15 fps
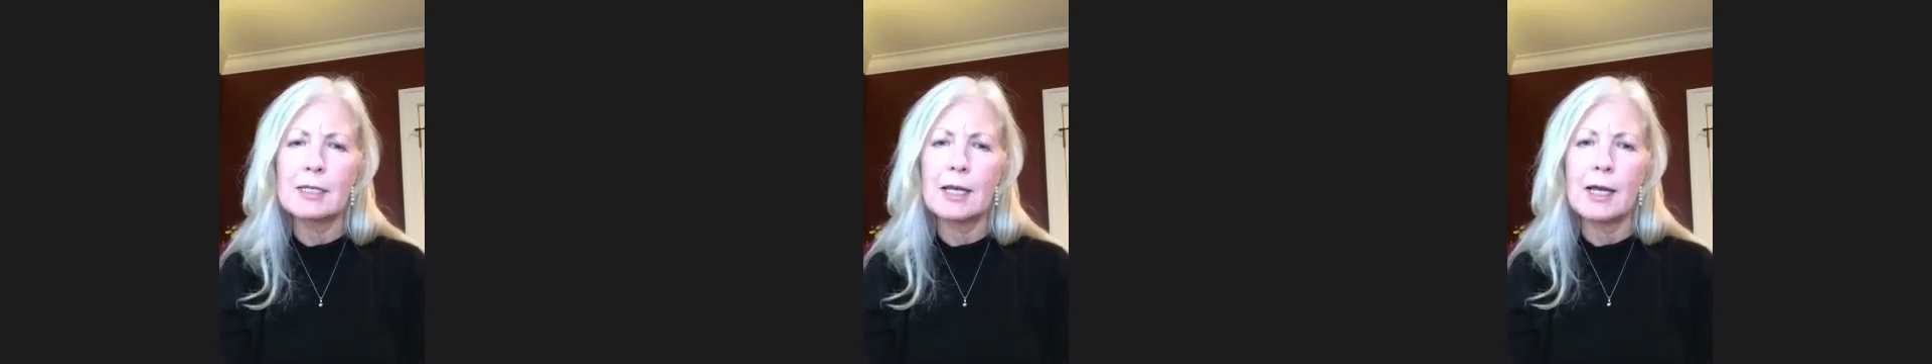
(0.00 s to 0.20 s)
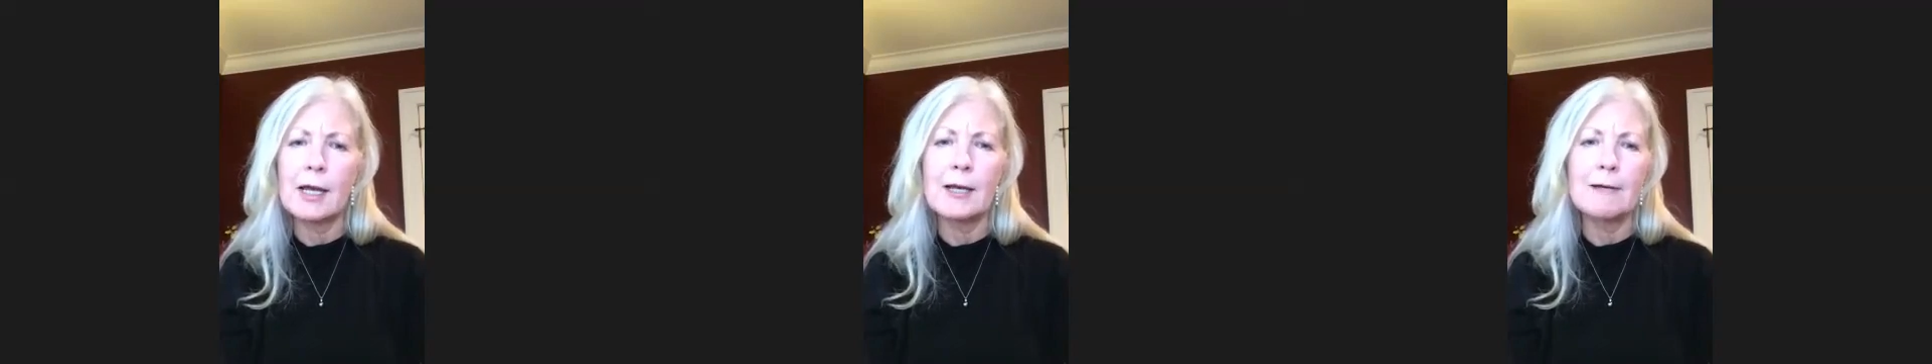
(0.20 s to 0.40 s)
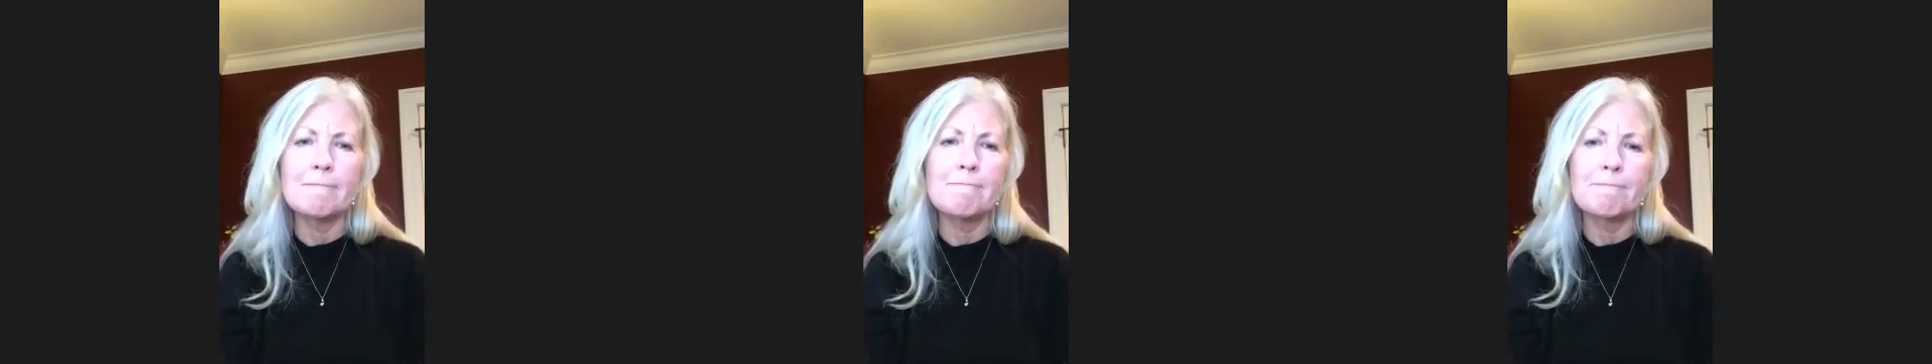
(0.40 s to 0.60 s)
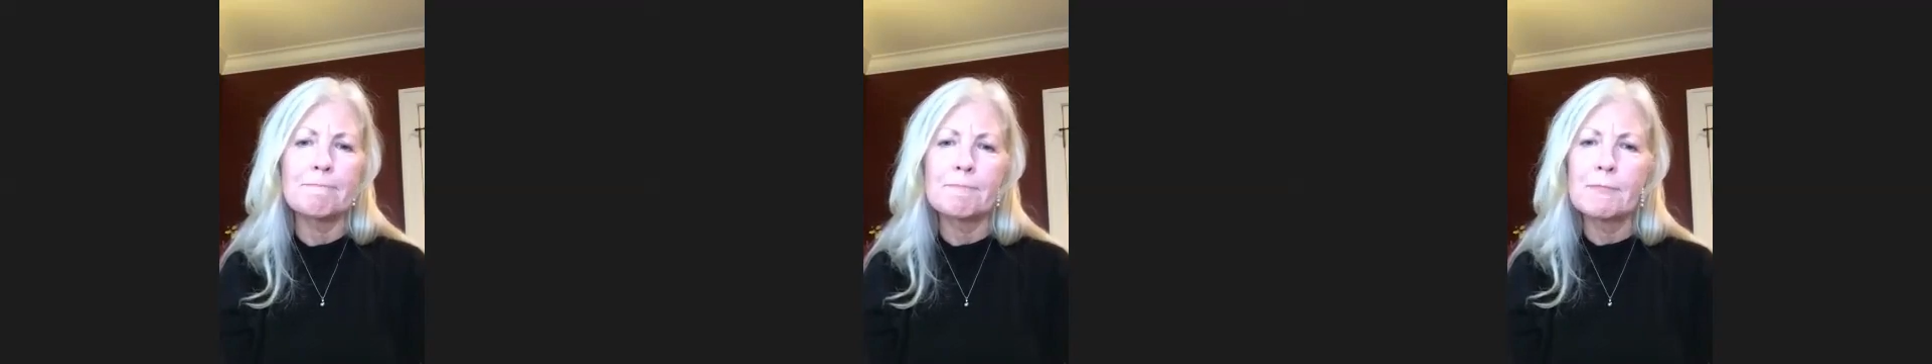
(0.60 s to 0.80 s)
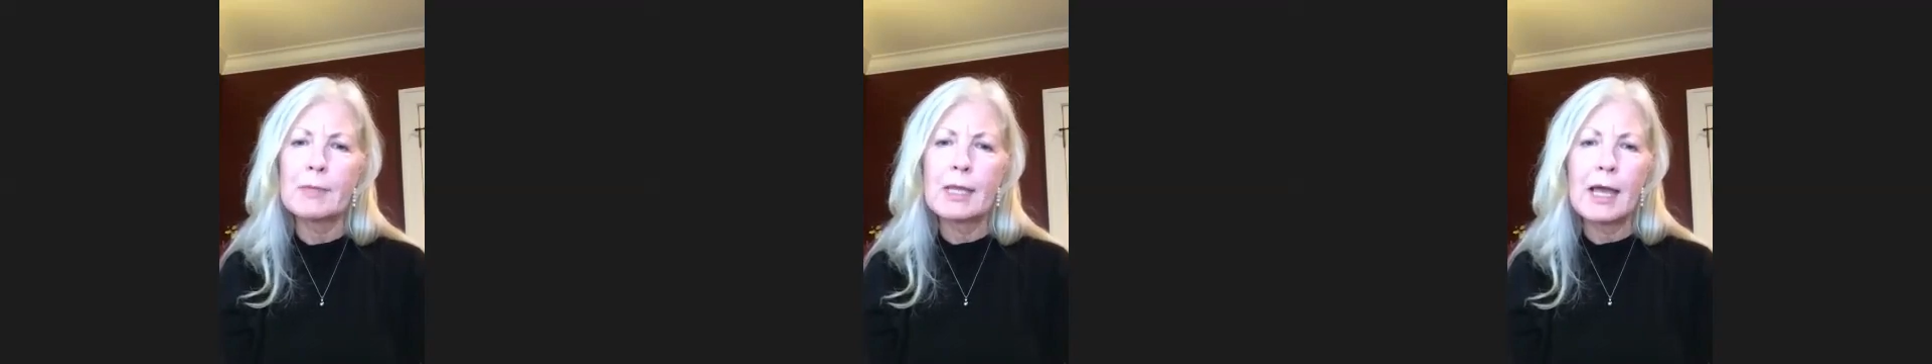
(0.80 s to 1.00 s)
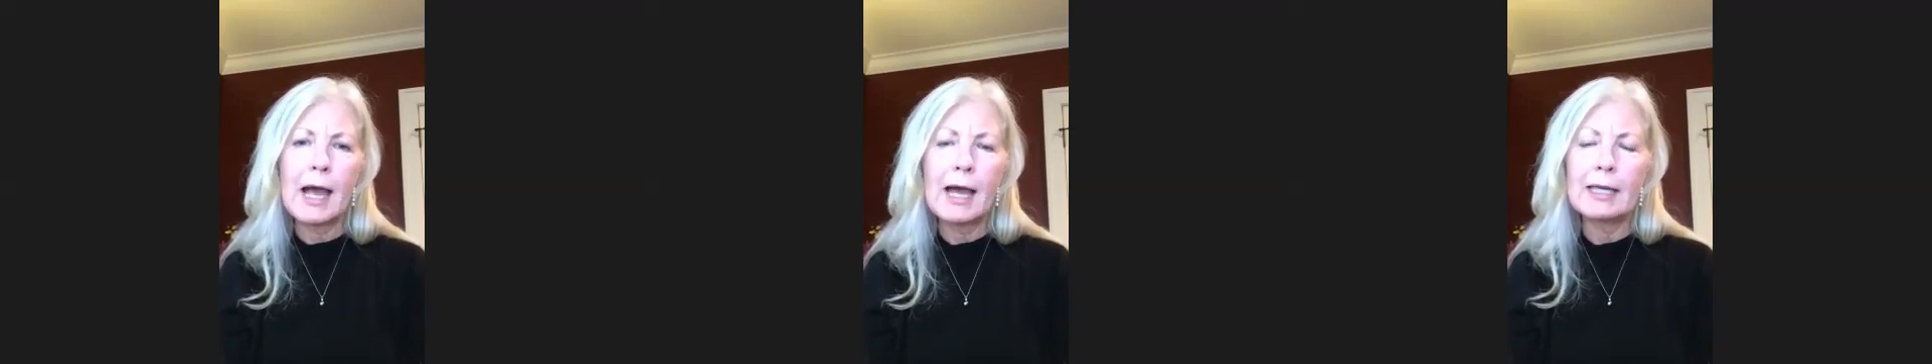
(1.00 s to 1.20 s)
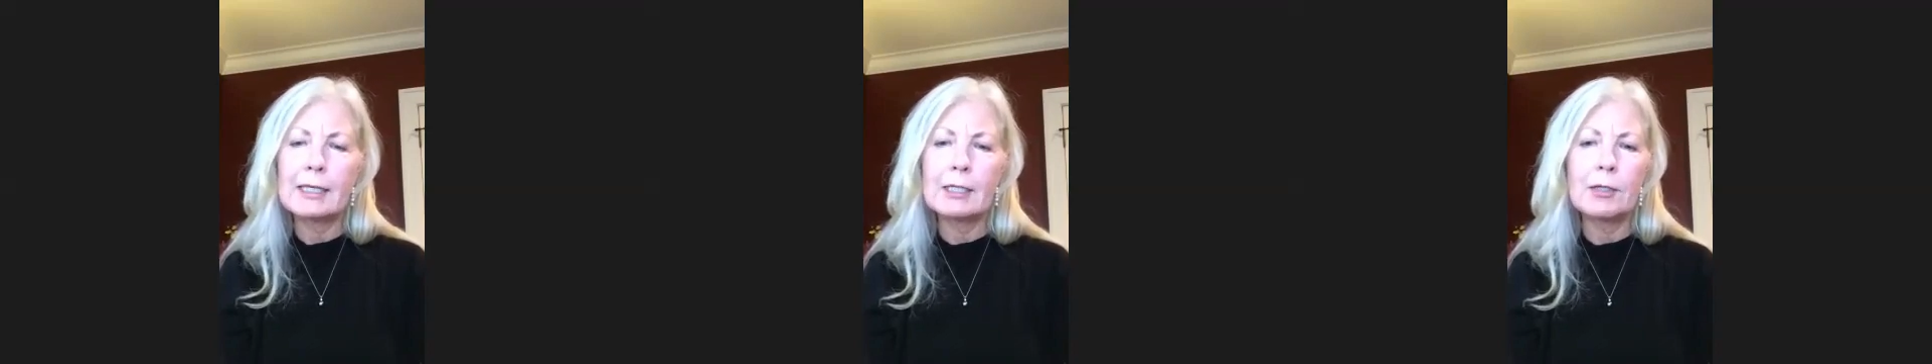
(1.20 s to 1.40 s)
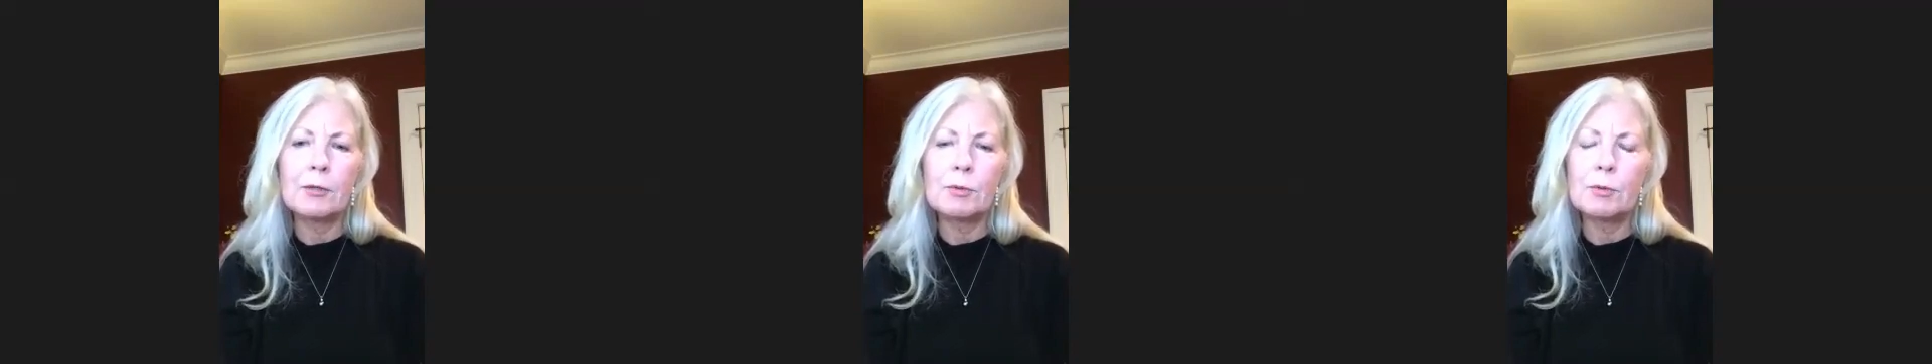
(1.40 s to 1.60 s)
I
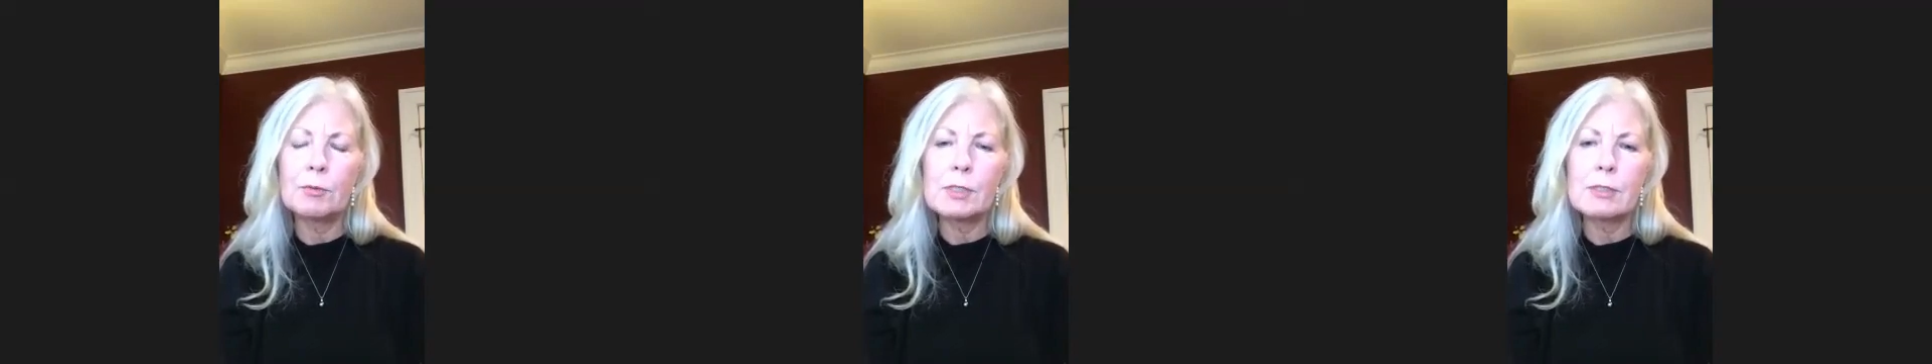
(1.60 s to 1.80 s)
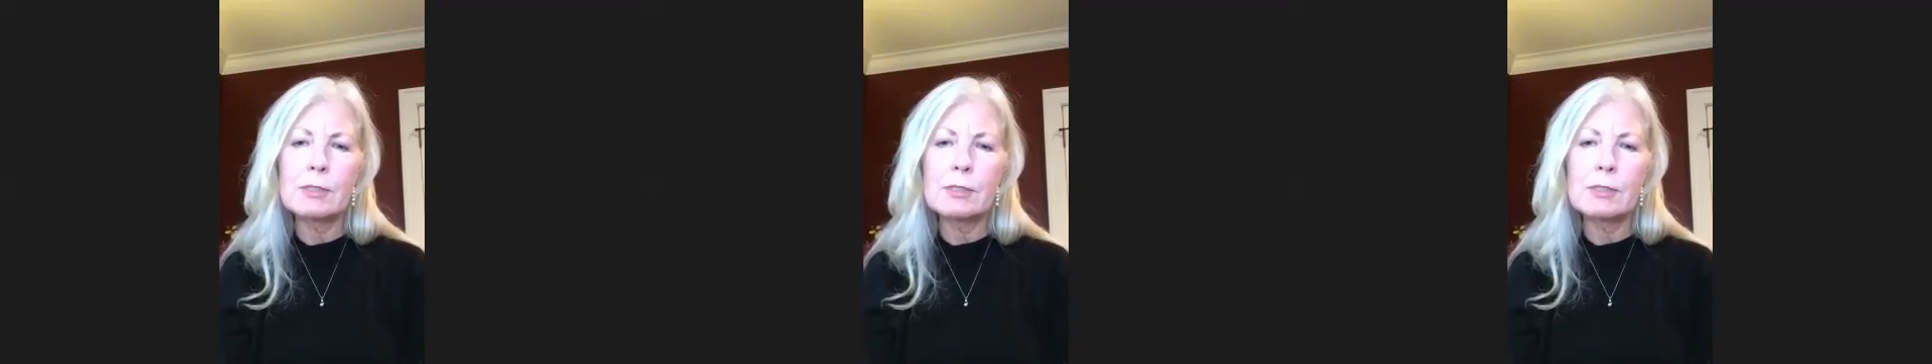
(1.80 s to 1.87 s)
don't want